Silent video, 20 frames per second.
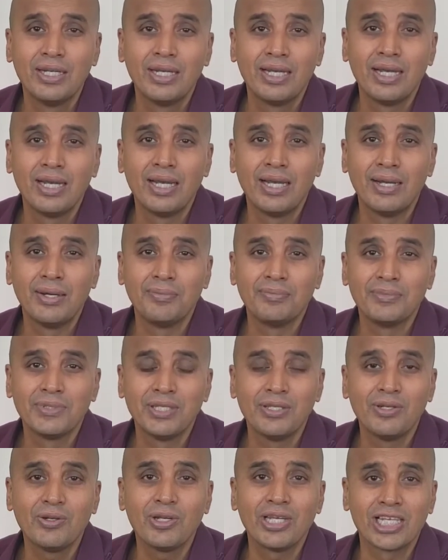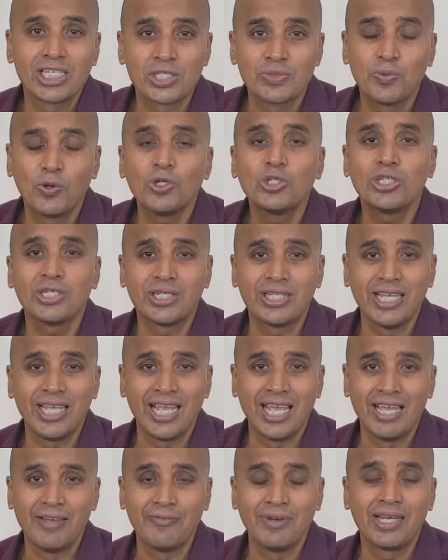exposure they
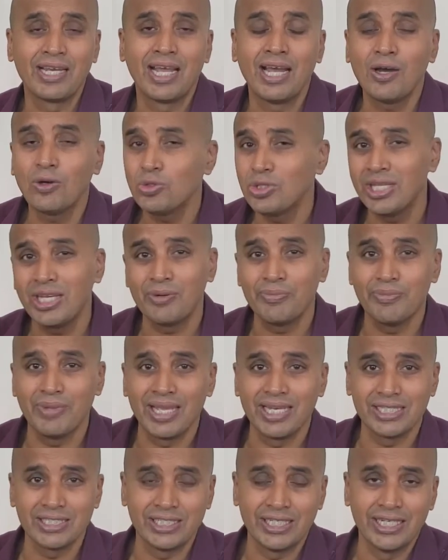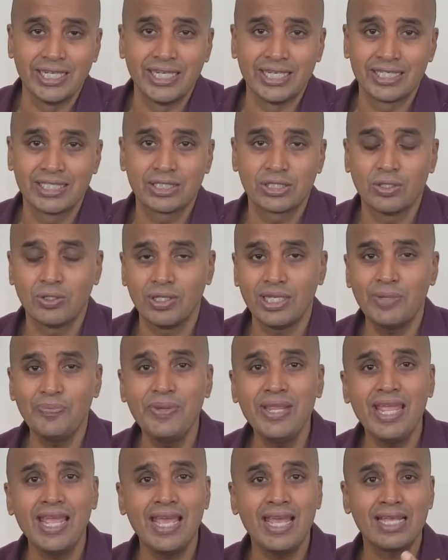have and how they are managing it. So let
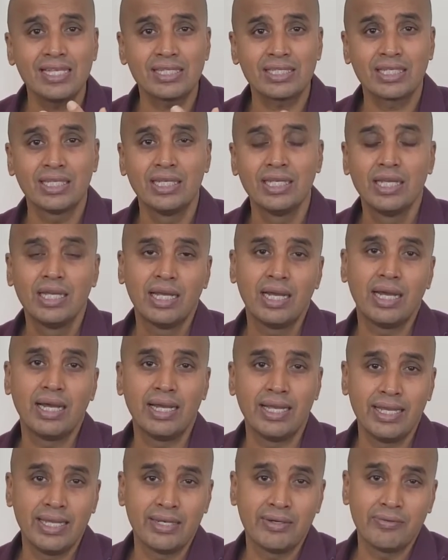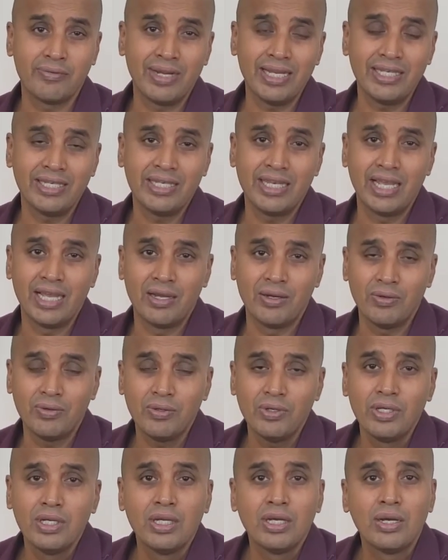me ask Ayan right
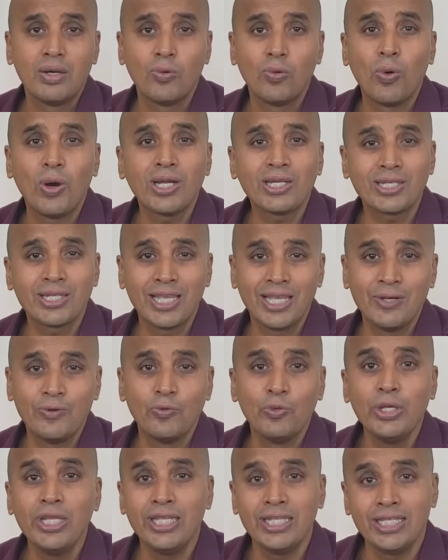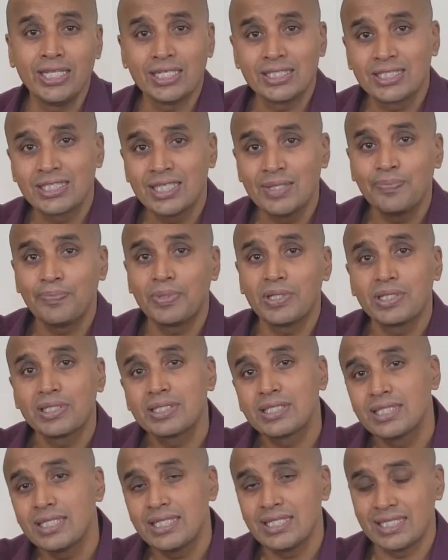now, what can we, the simple
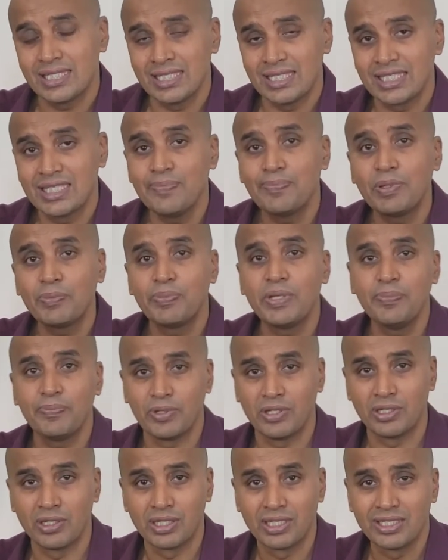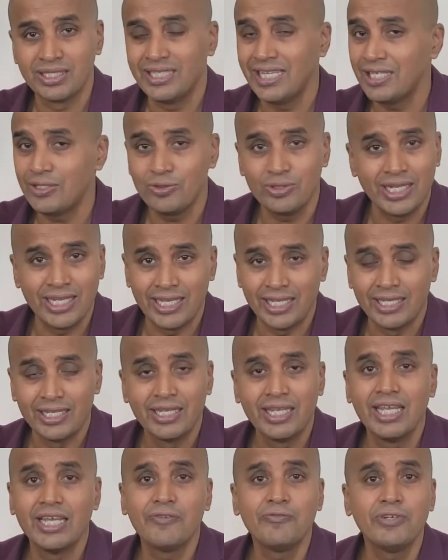citizens, simple people, day to day,
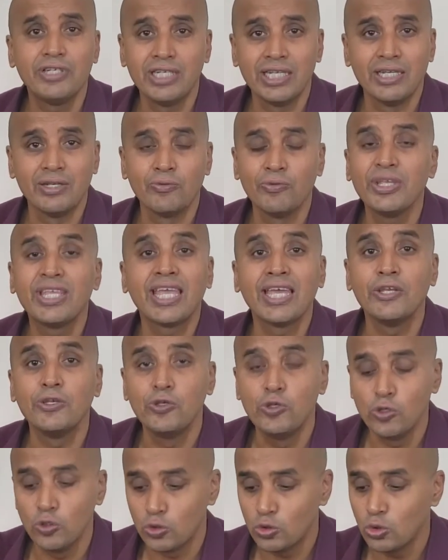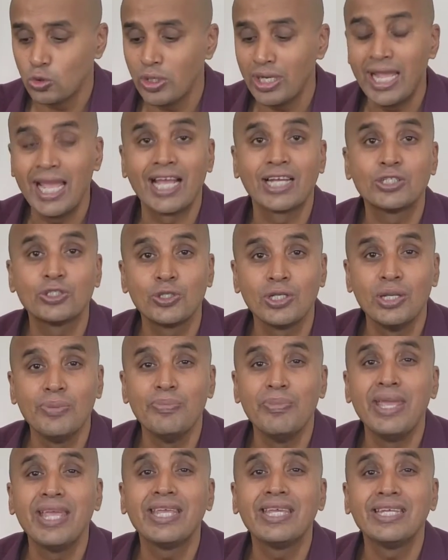every day, we can do to actually
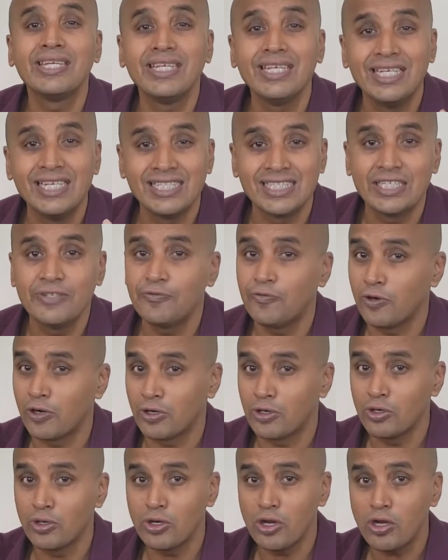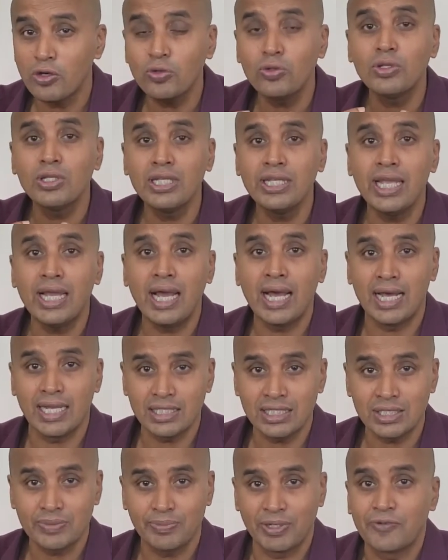make it easy for not only
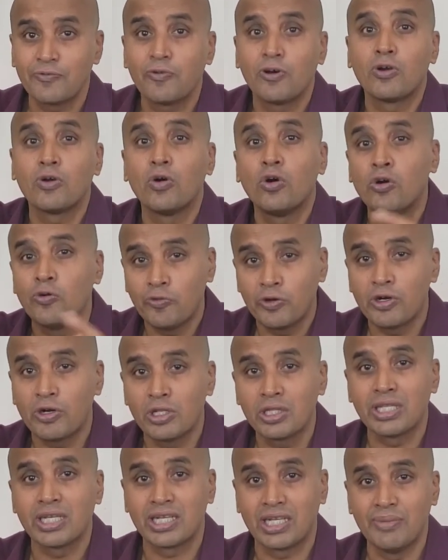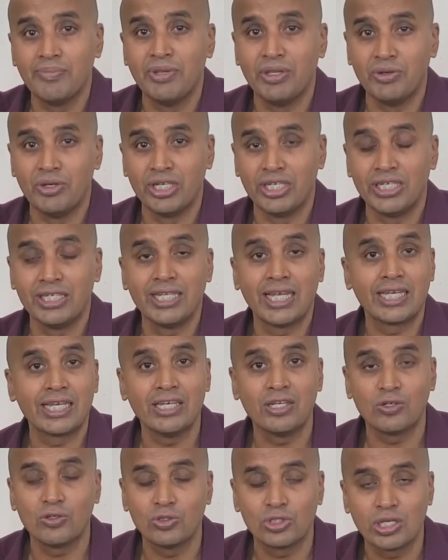us but for overall the community that
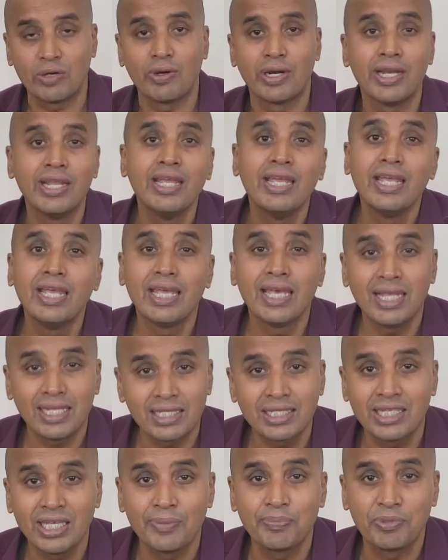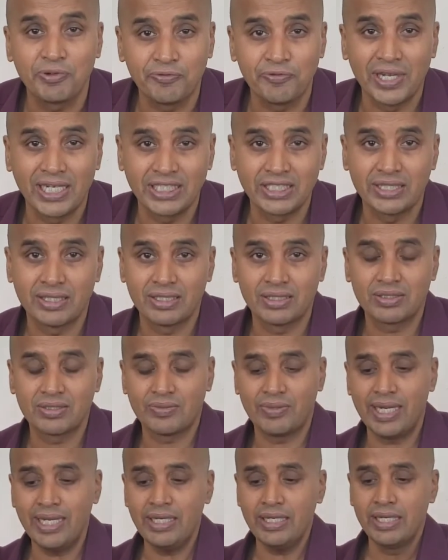includes our healthcare professionals,
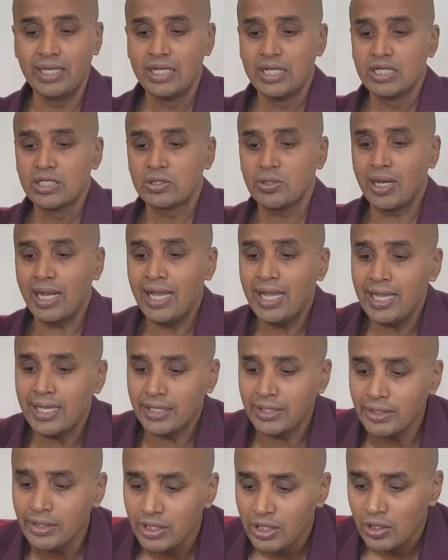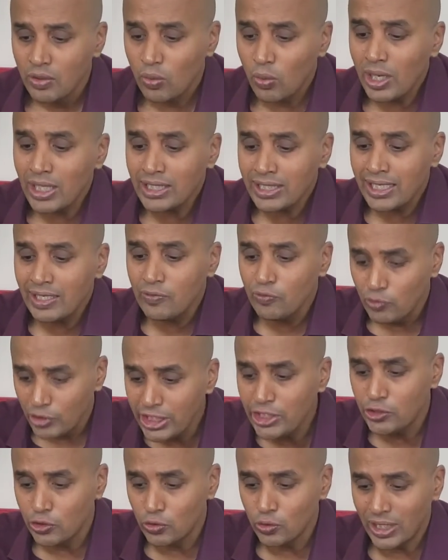right? So Ayan, what can we
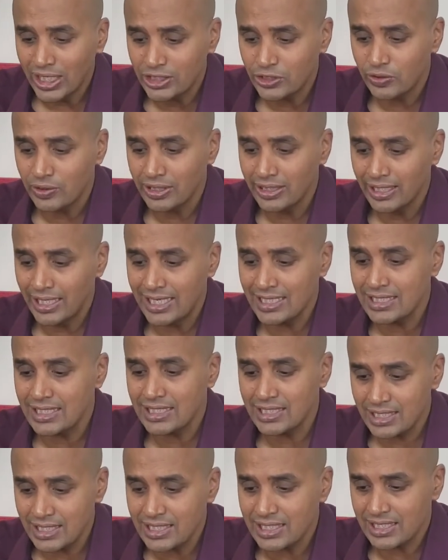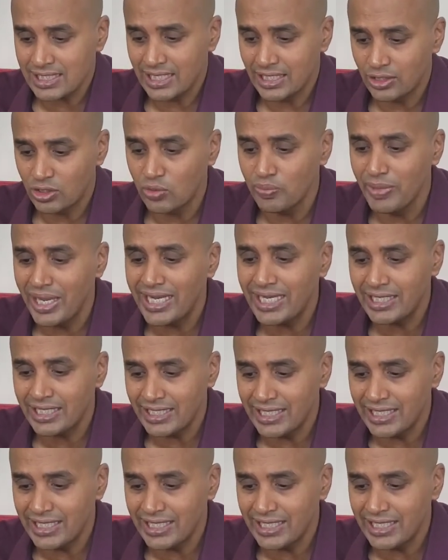do actually as a citizen to make it